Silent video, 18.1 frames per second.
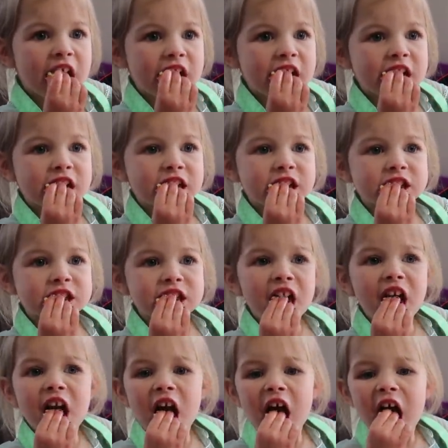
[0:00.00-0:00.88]
She's like,
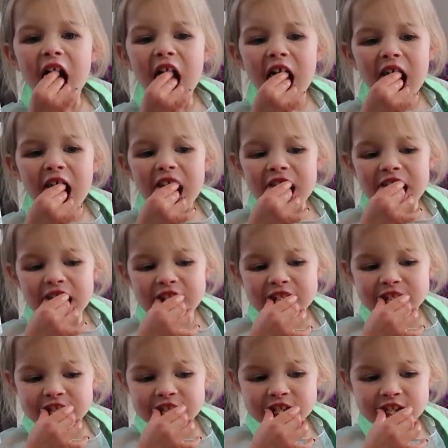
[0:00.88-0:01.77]
what? Wasn't
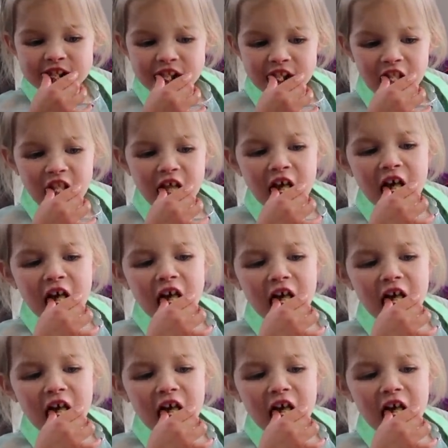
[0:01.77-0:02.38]
this the idea?